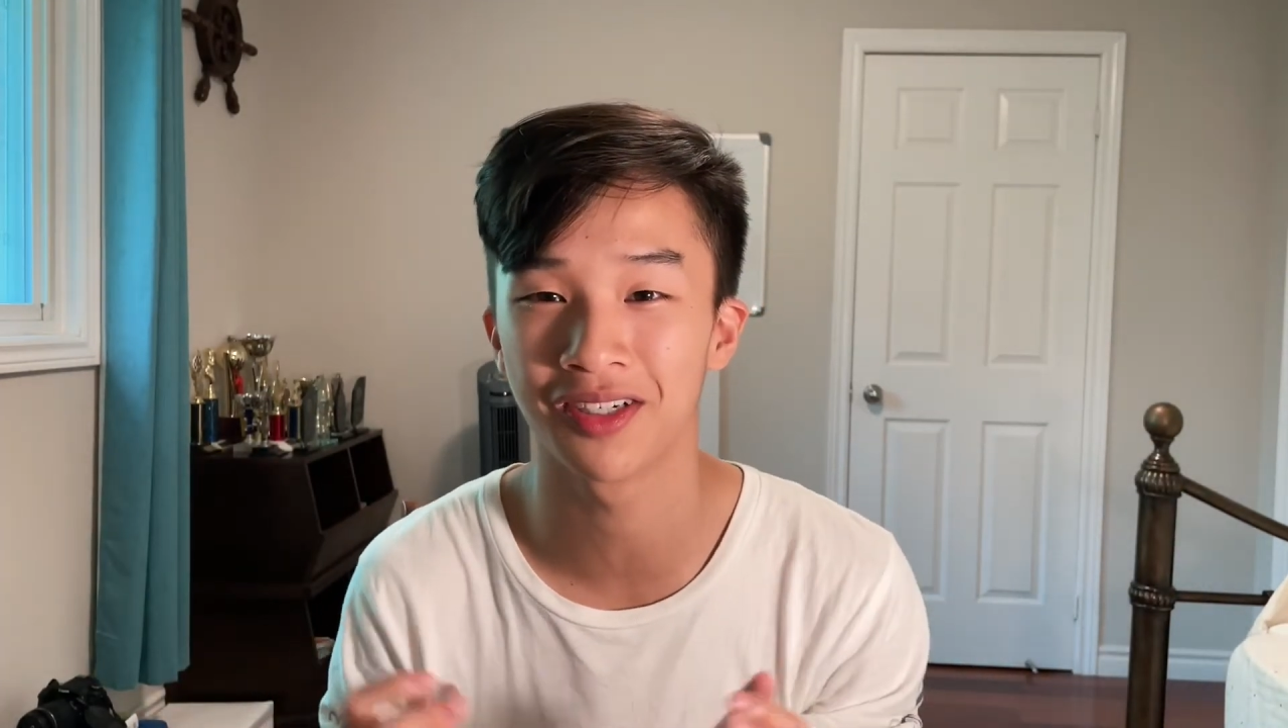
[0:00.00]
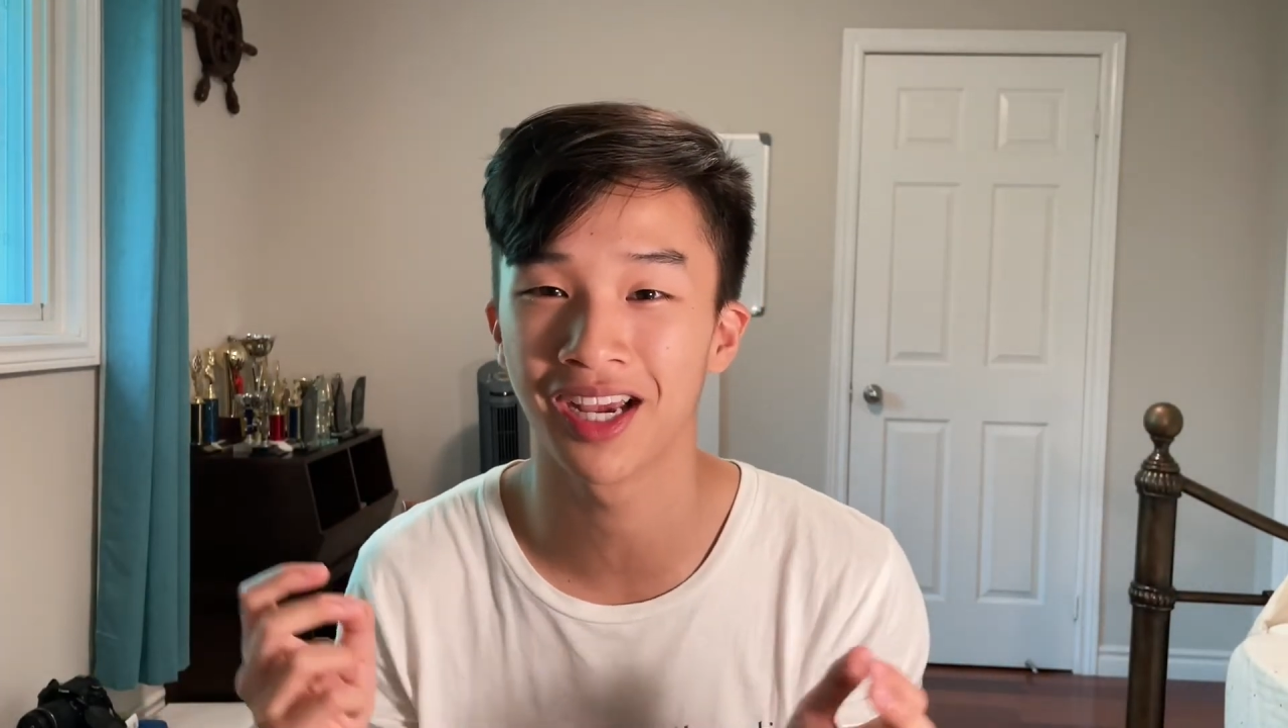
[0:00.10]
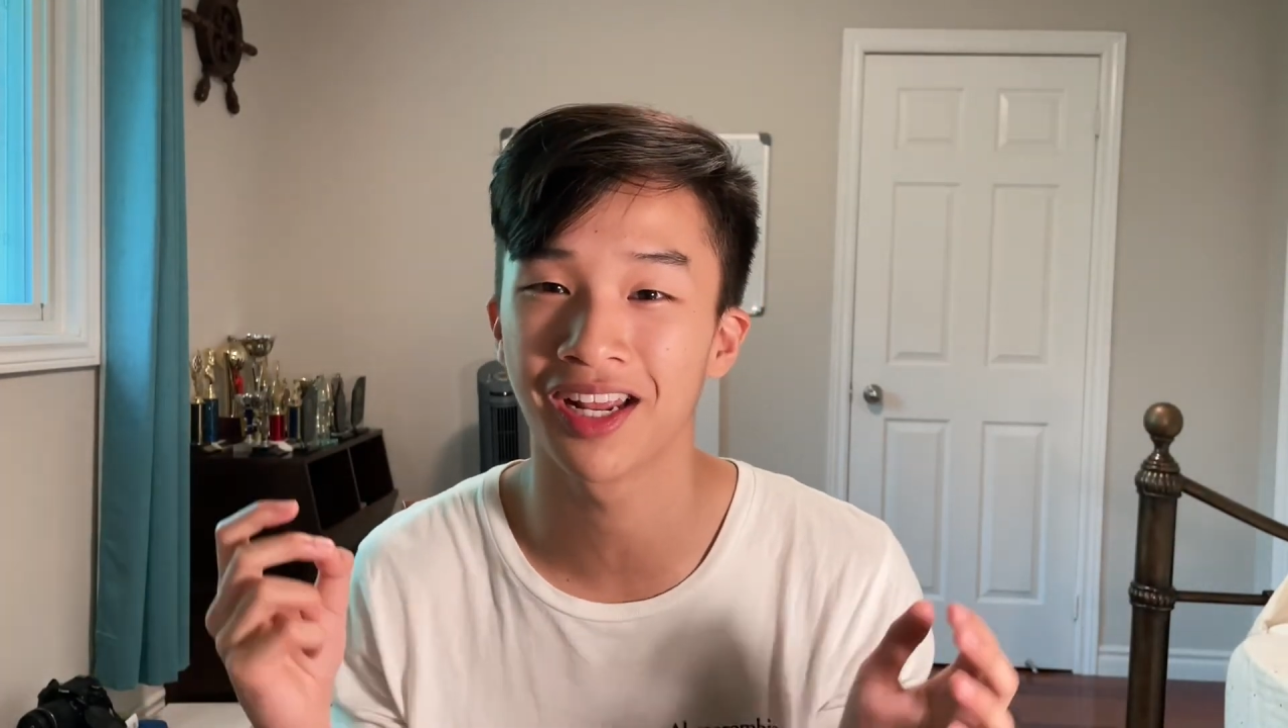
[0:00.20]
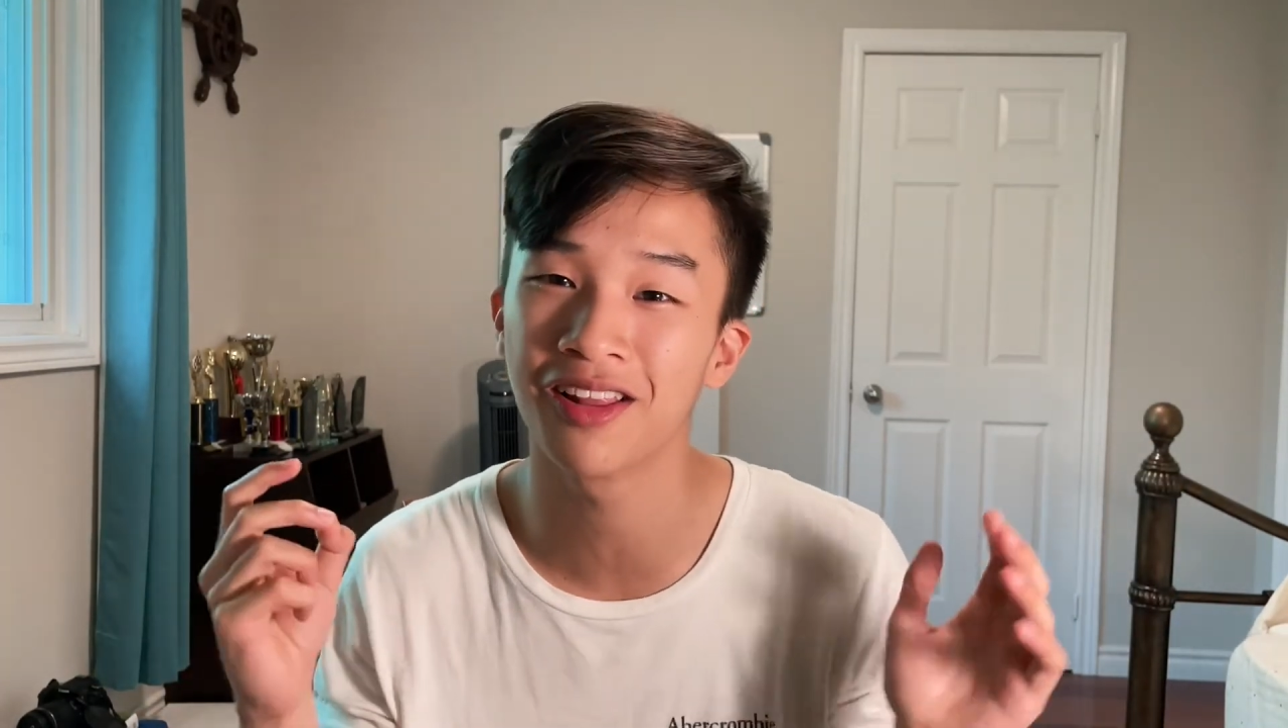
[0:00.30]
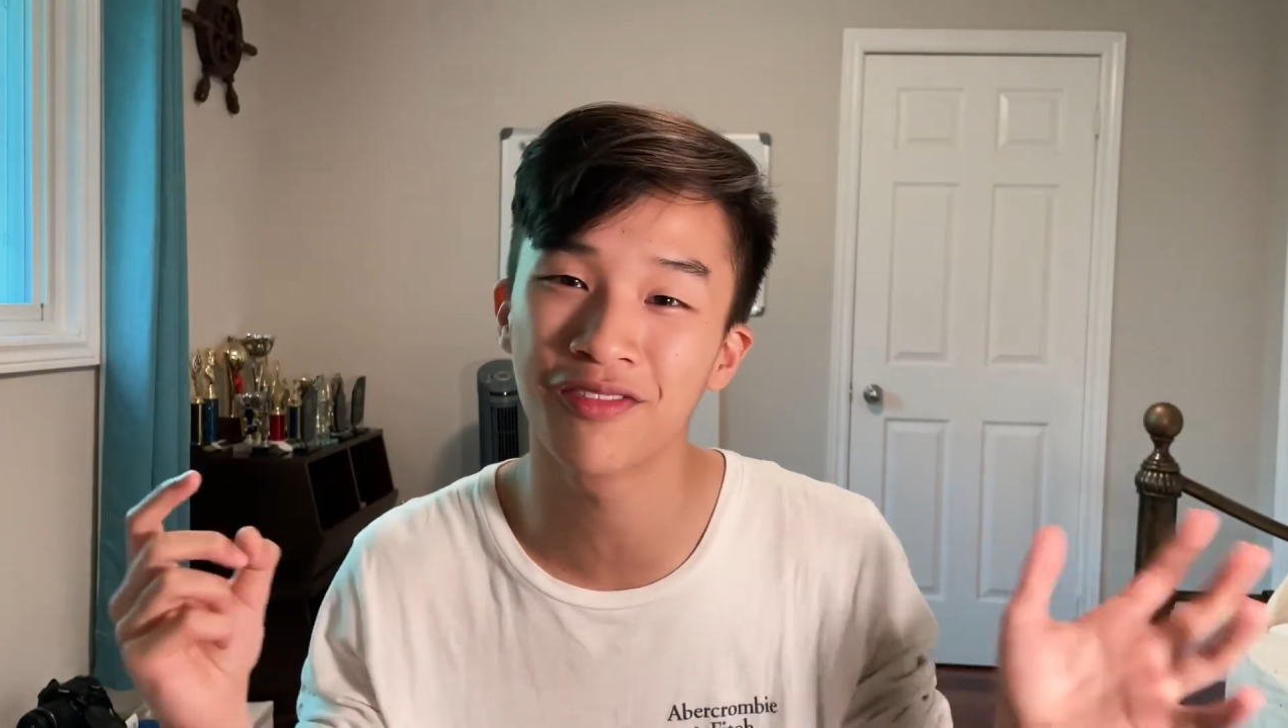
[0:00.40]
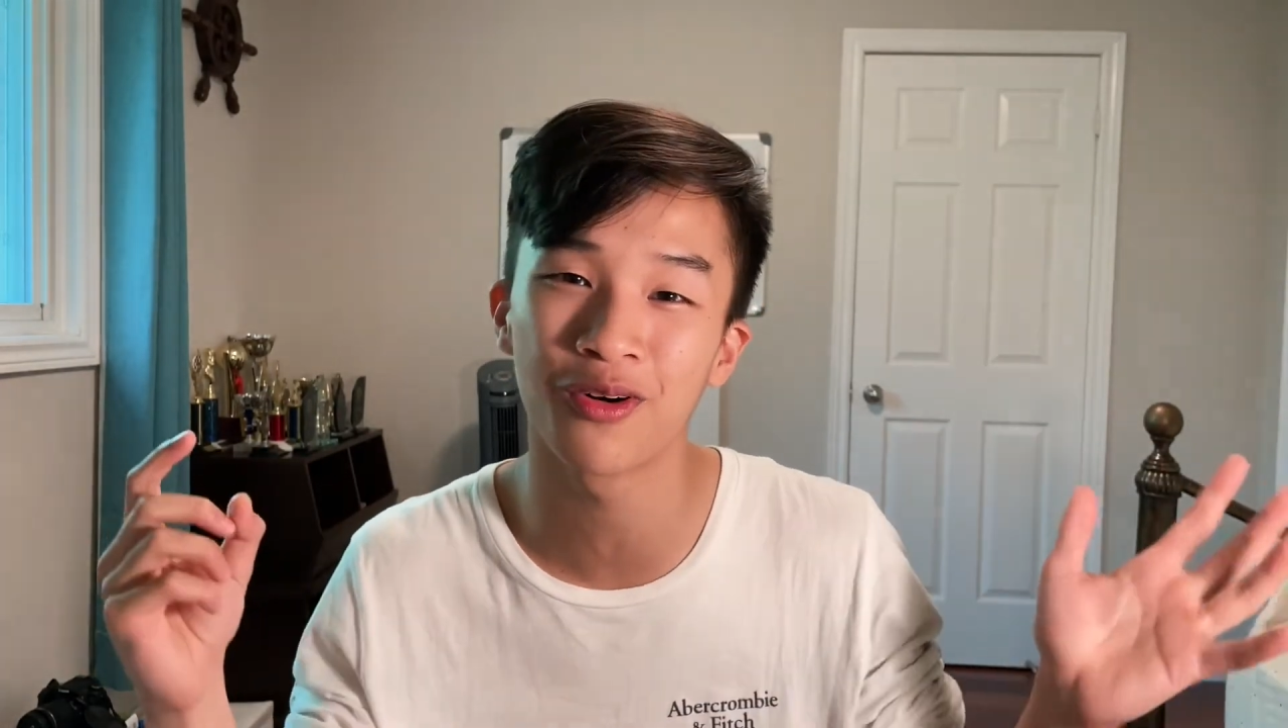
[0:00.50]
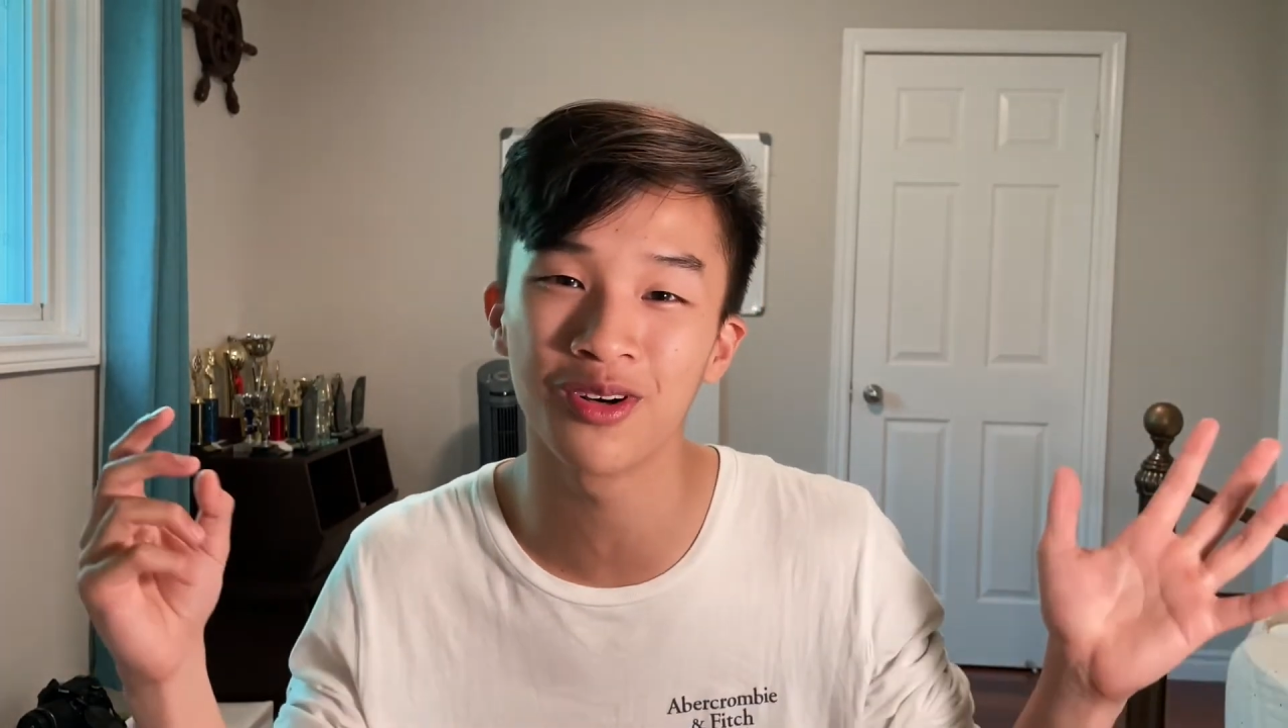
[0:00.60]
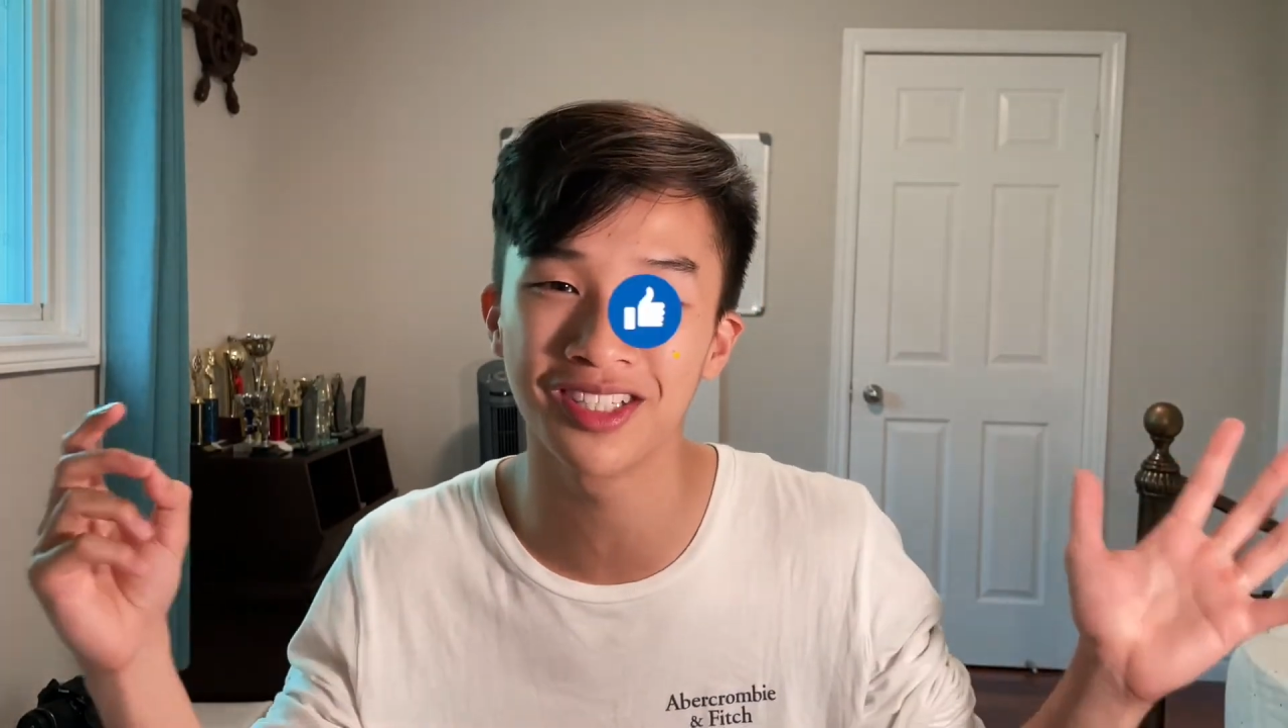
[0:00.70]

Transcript: And I look forward